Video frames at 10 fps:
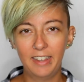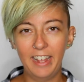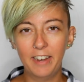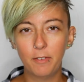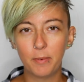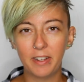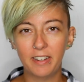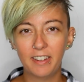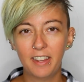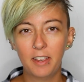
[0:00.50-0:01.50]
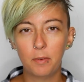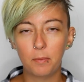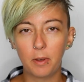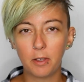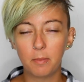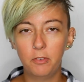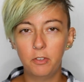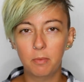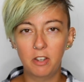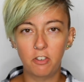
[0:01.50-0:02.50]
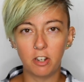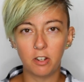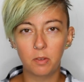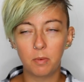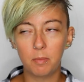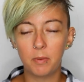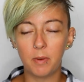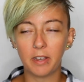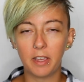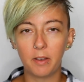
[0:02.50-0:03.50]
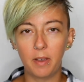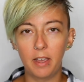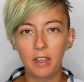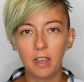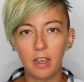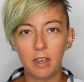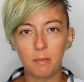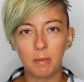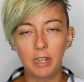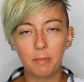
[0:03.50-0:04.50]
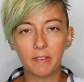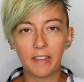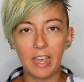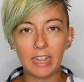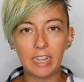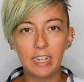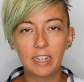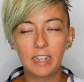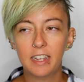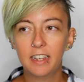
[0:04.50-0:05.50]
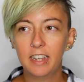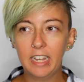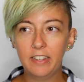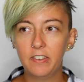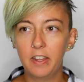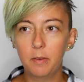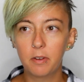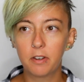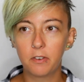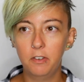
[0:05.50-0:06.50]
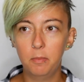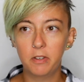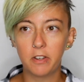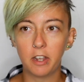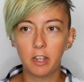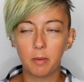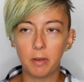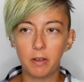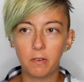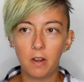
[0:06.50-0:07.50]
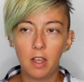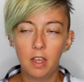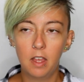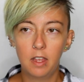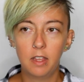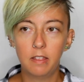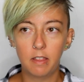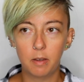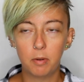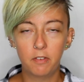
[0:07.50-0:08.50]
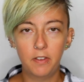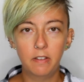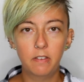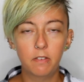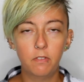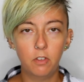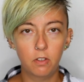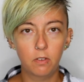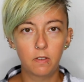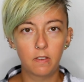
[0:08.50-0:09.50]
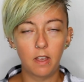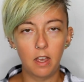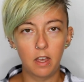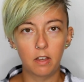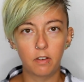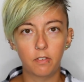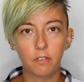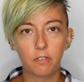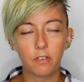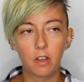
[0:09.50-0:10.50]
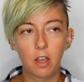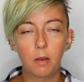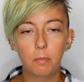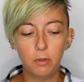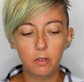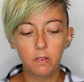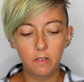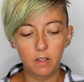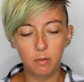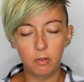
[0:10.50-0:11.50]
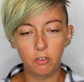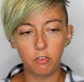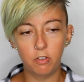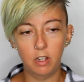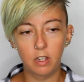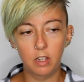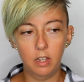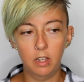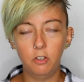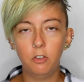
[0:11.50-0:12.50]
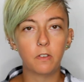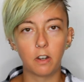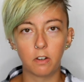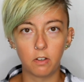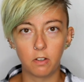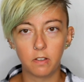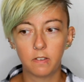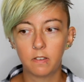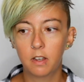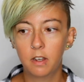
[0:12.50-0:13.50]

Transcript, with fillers: Hey everyone, welcome to my channel Woman Walking Away. Uh, my name is Kathleen. Today we are going to be talking about the pervasive use of abuse imagery in news articles.